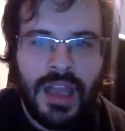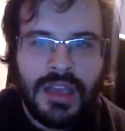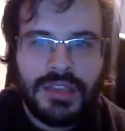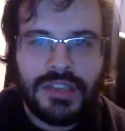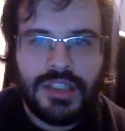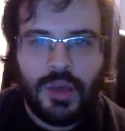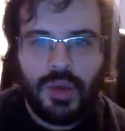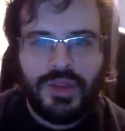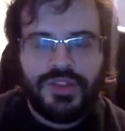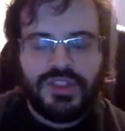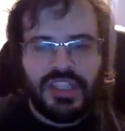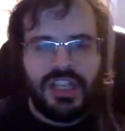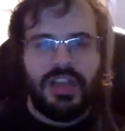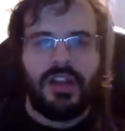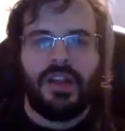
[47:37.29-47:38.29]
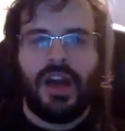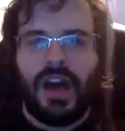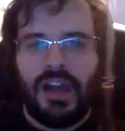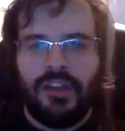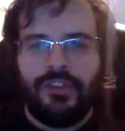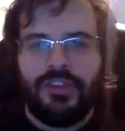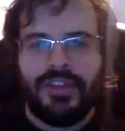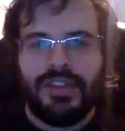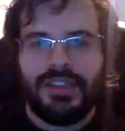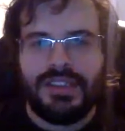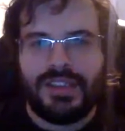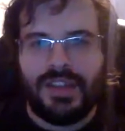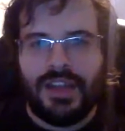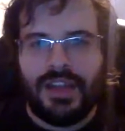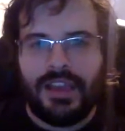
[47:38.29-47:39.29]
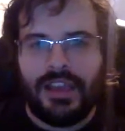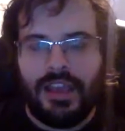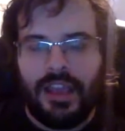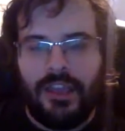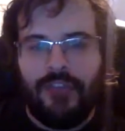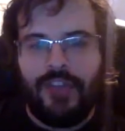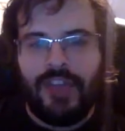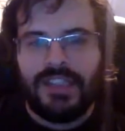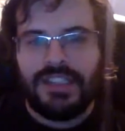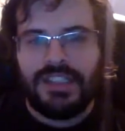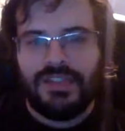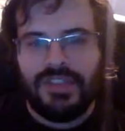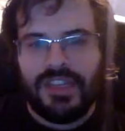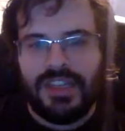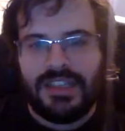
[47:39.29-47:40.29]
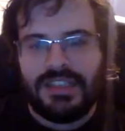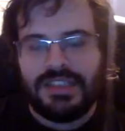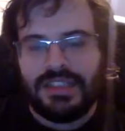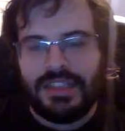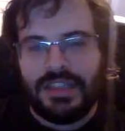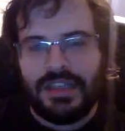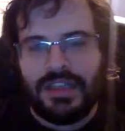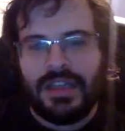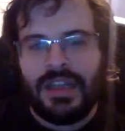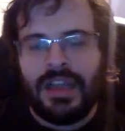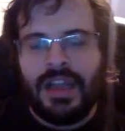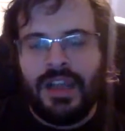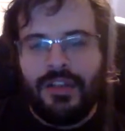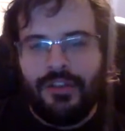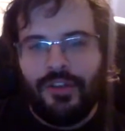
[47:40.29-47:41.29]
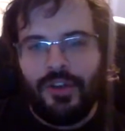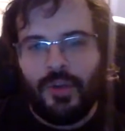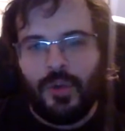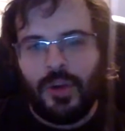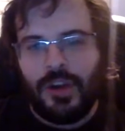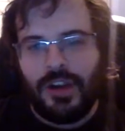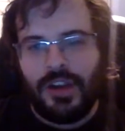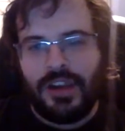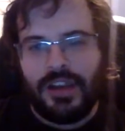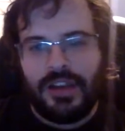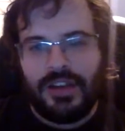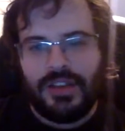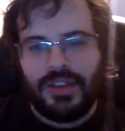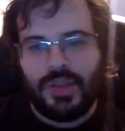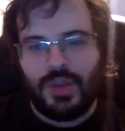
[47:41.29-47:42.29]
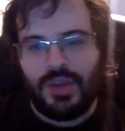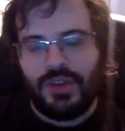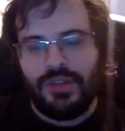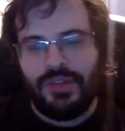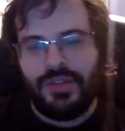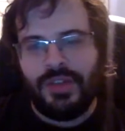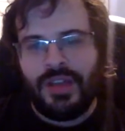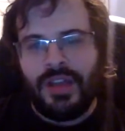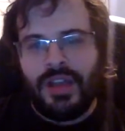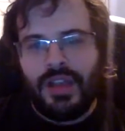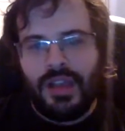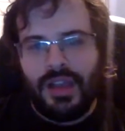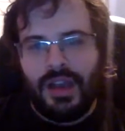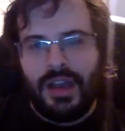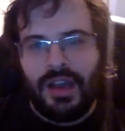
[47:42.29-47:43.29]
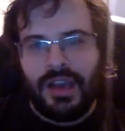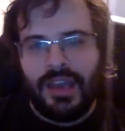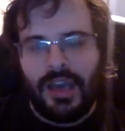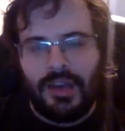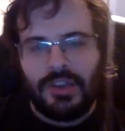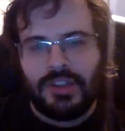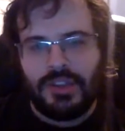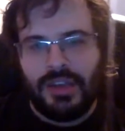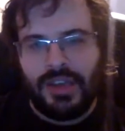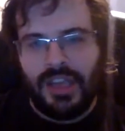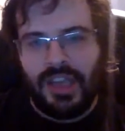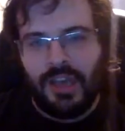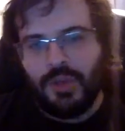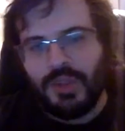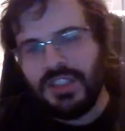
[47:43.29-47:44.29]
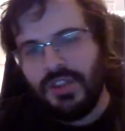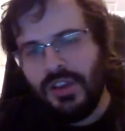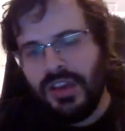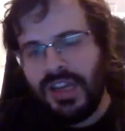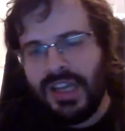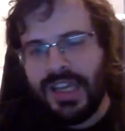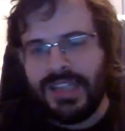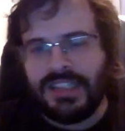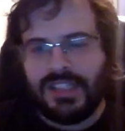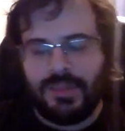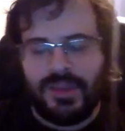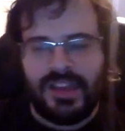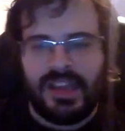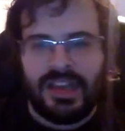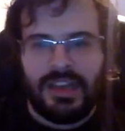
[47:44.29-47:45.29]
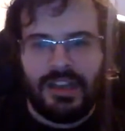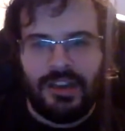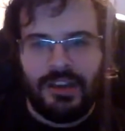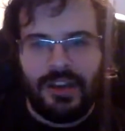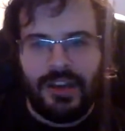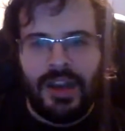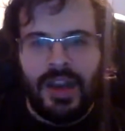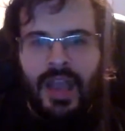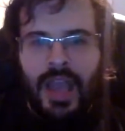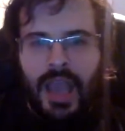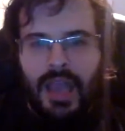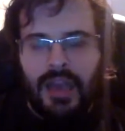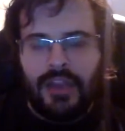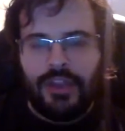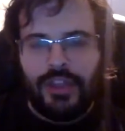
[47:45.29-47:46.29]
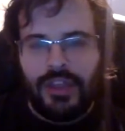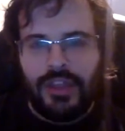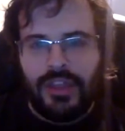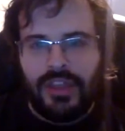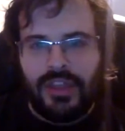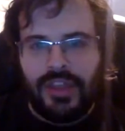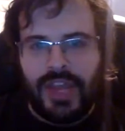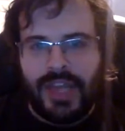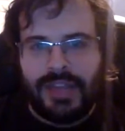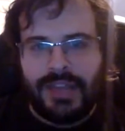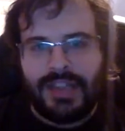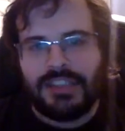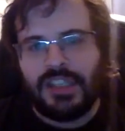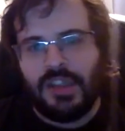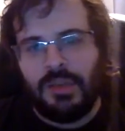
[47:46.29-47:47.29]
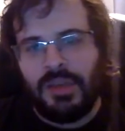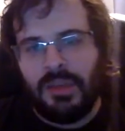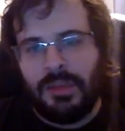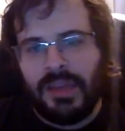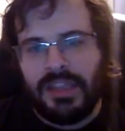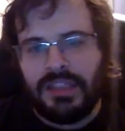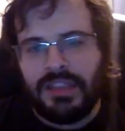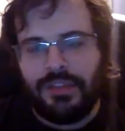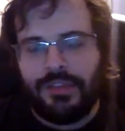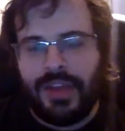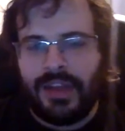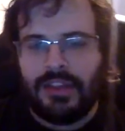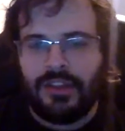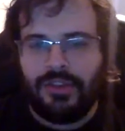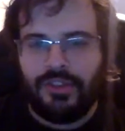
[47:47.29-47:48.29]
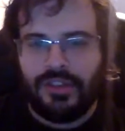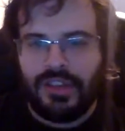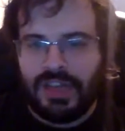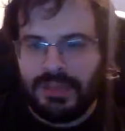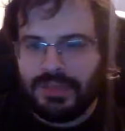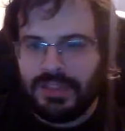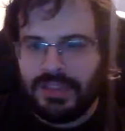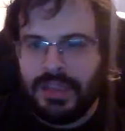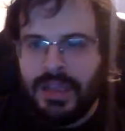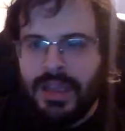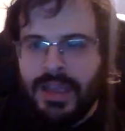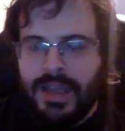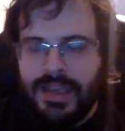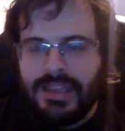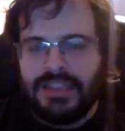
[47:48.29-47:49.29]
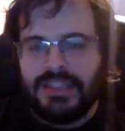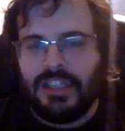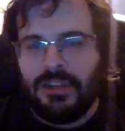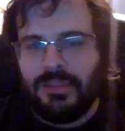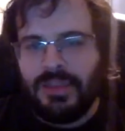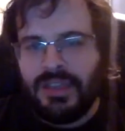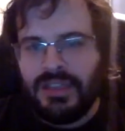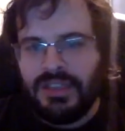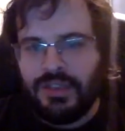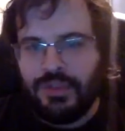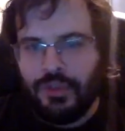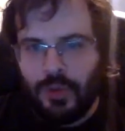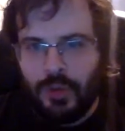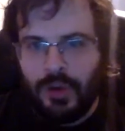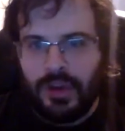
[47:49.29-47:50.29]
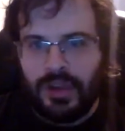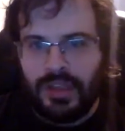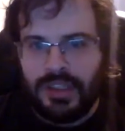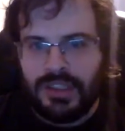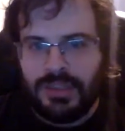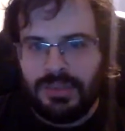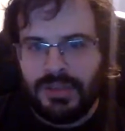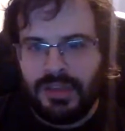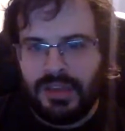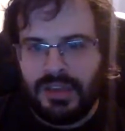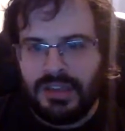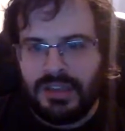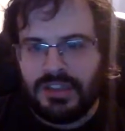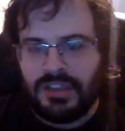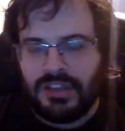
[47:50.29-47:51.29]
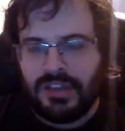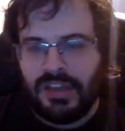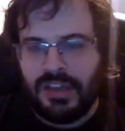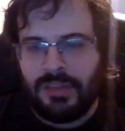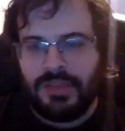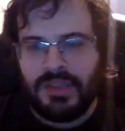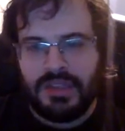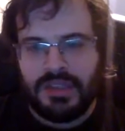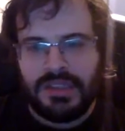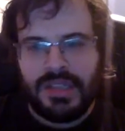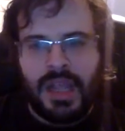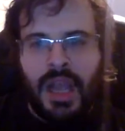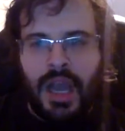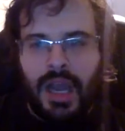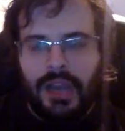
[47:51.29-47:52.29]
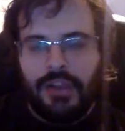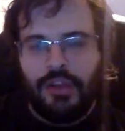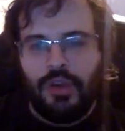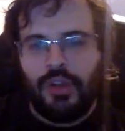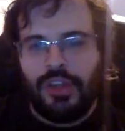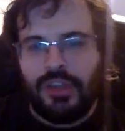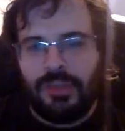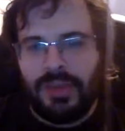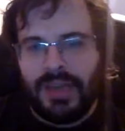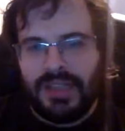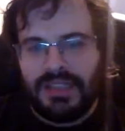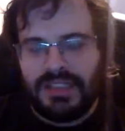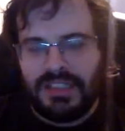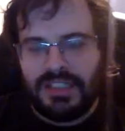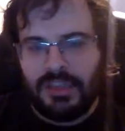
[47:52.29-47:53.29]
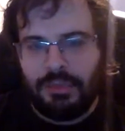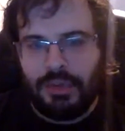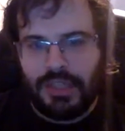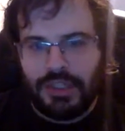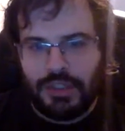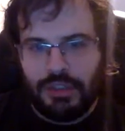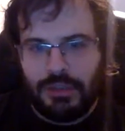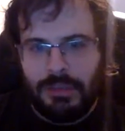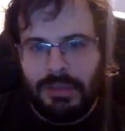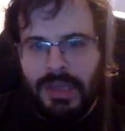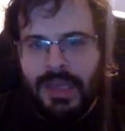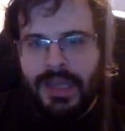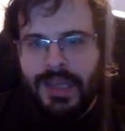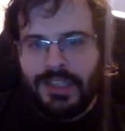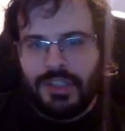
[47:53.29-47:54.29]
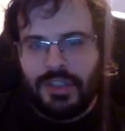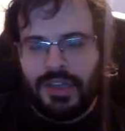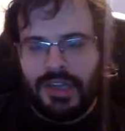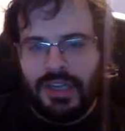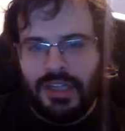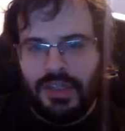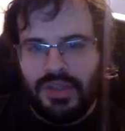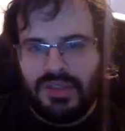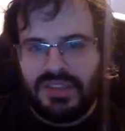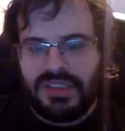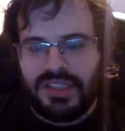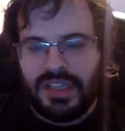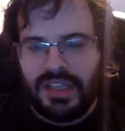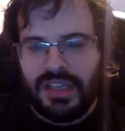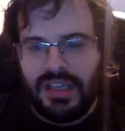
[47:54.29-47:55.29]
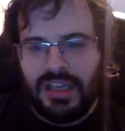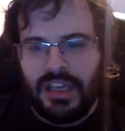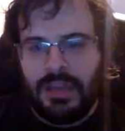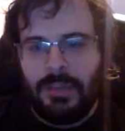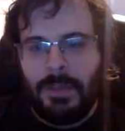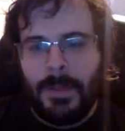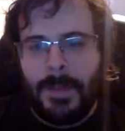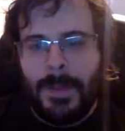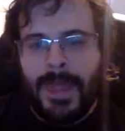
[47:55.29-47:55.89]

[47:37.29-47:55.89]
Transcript: So we've seen a lot of his evasiveness and footwork and sort of counter striking, and we're still going to get some of that here. And I think that's going to be a major factor for Thompson, is going to be his footwork and his ability to circle up, because I do think Pettis is going to pressure him and try to use his kicking game.